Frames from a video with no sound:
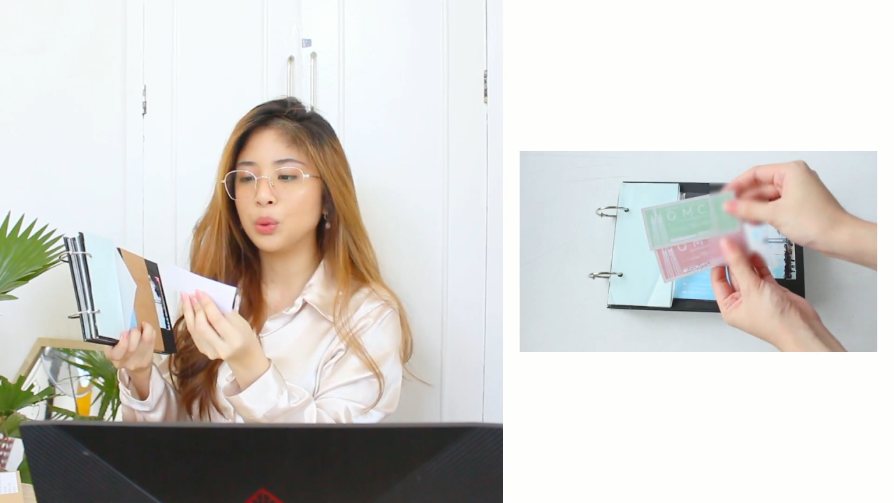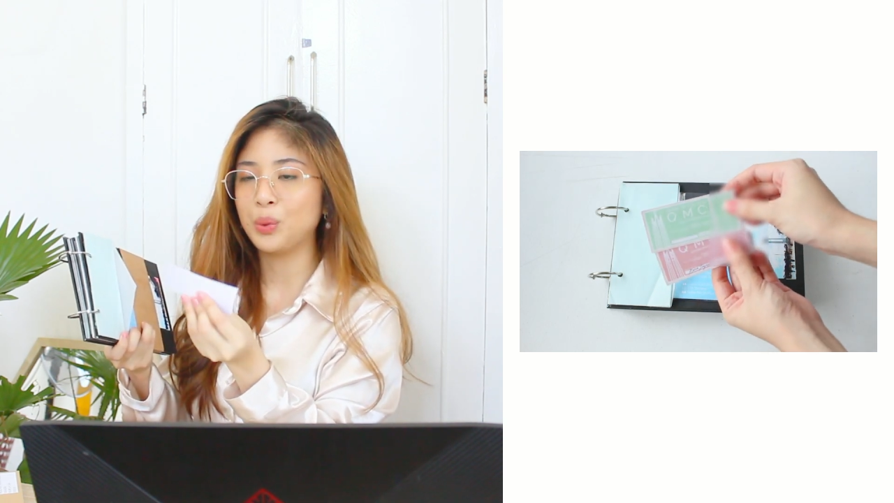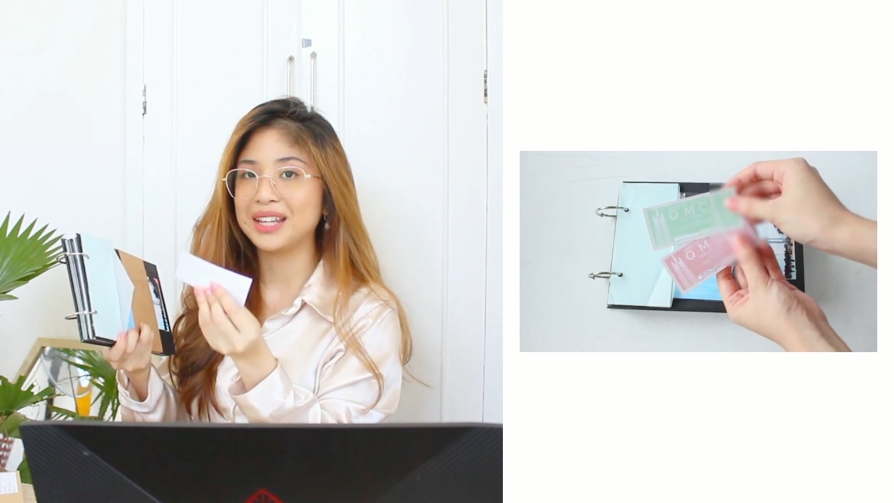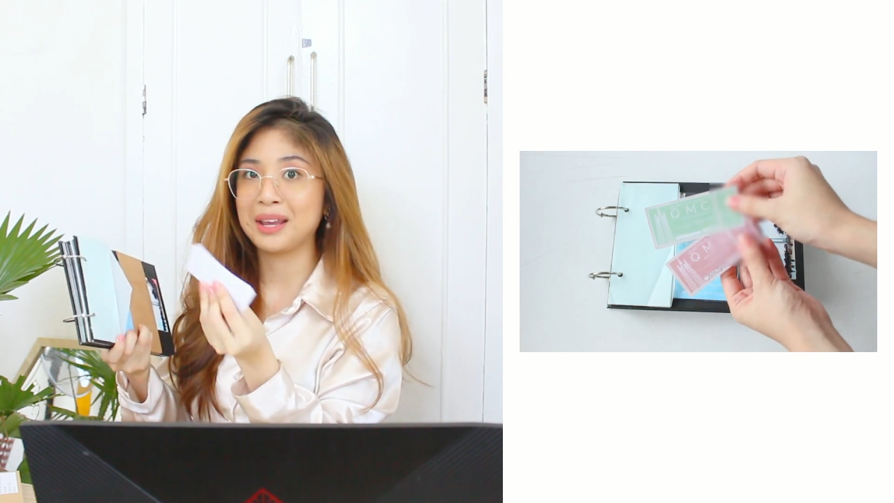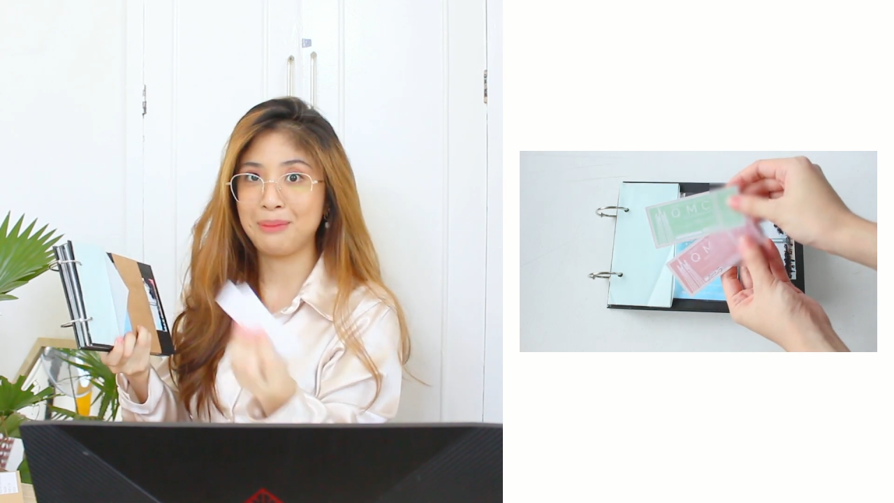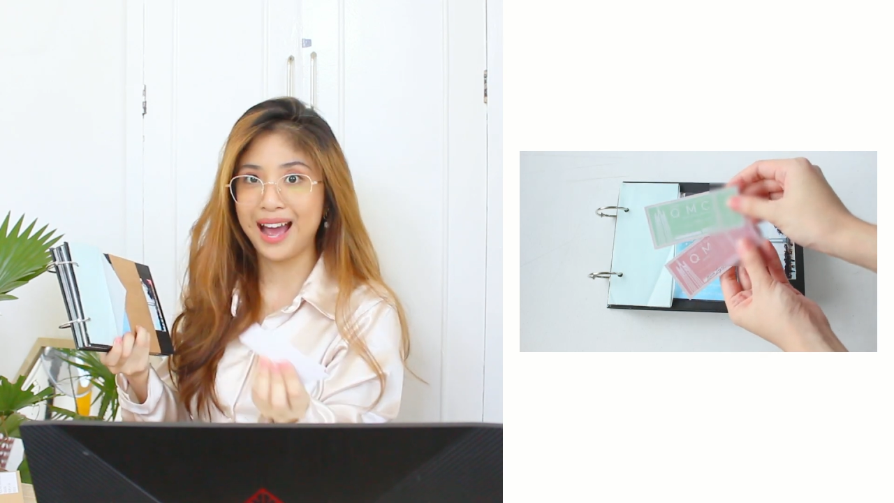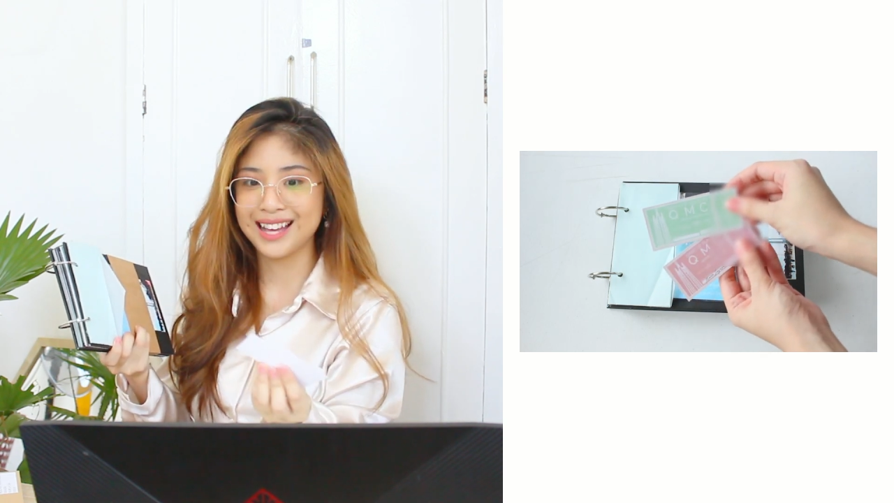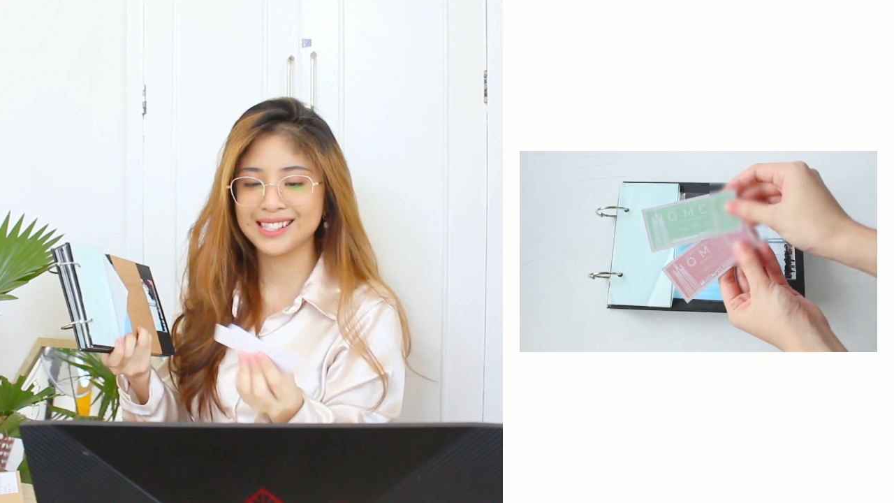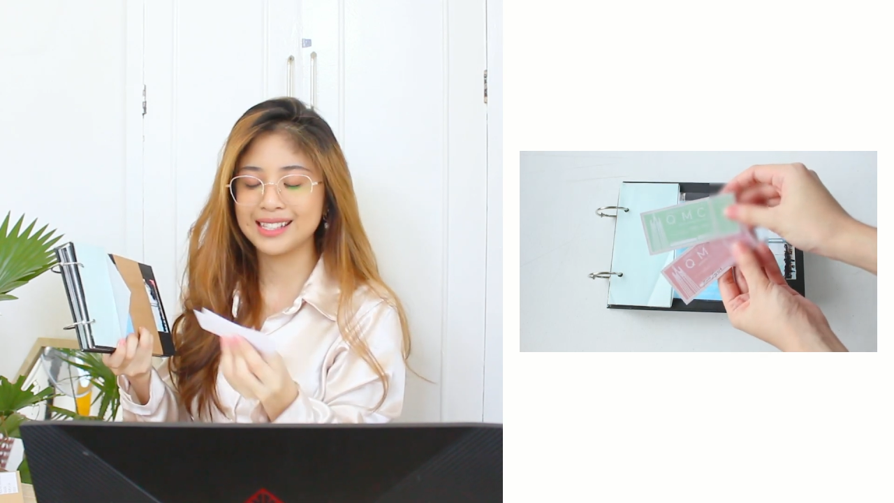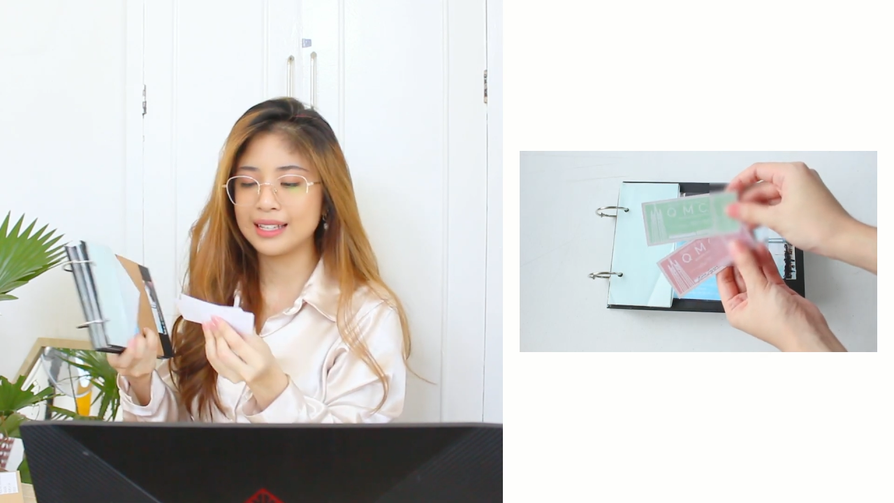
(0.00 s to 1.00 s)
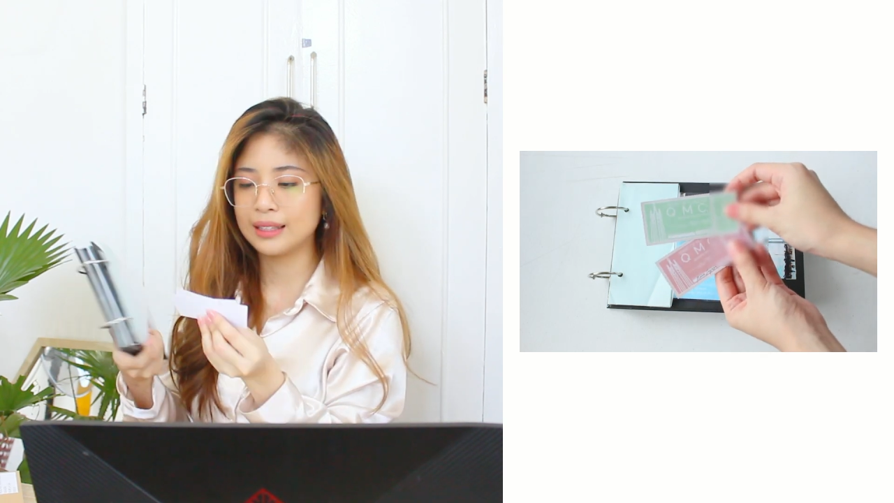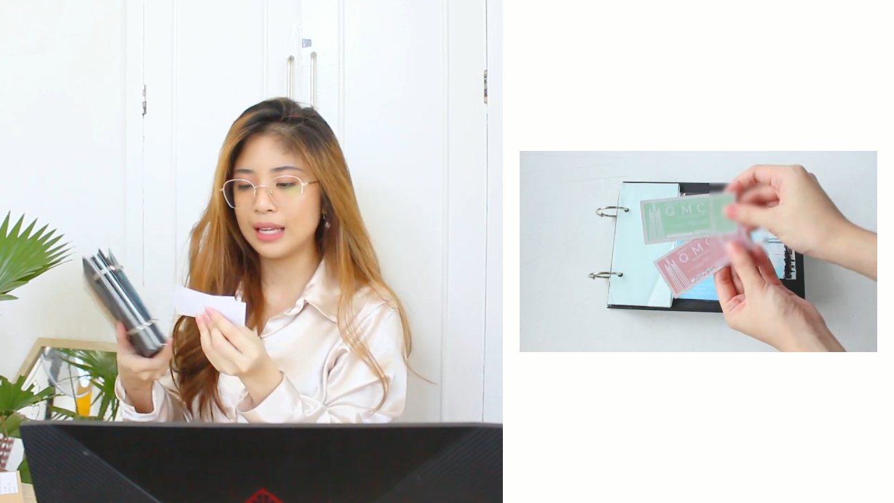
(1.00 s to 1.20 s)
when I passed it.